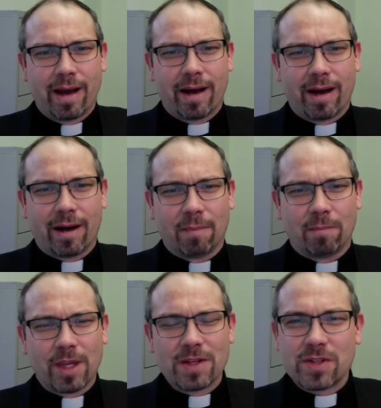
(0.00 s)

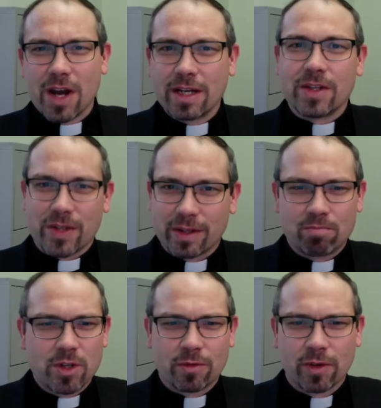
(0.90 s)
And it's not easy
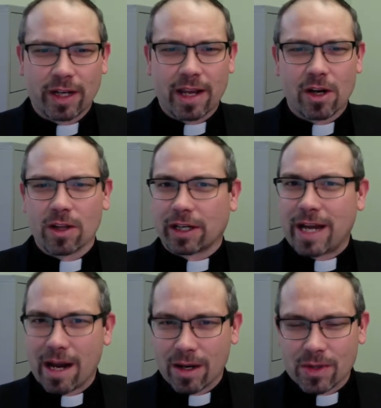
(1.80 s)
to forget all our
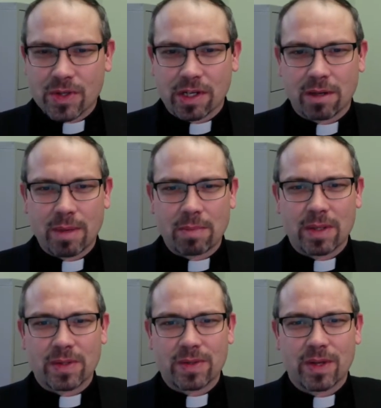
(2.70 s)
cares and
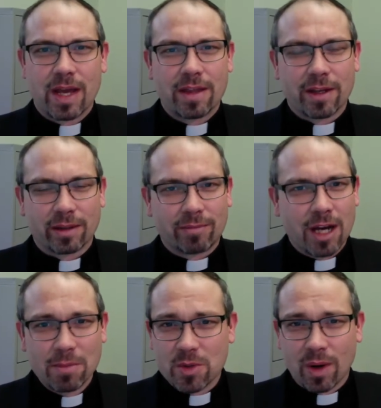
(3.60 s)
commitments that
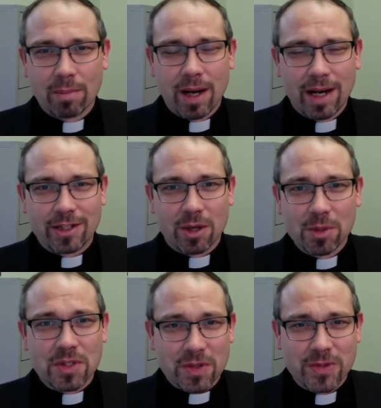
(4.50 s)
come to our mind
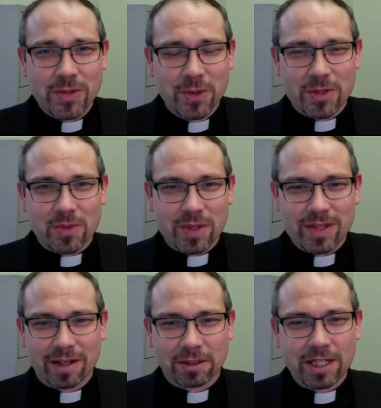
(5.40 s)
almost as soon as we
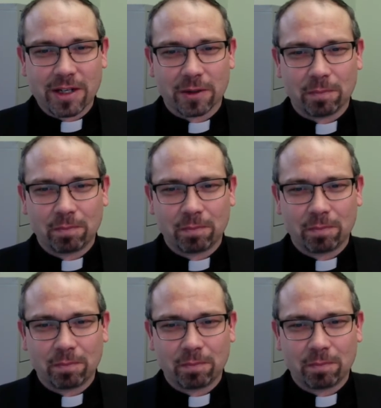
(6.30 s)
settle down.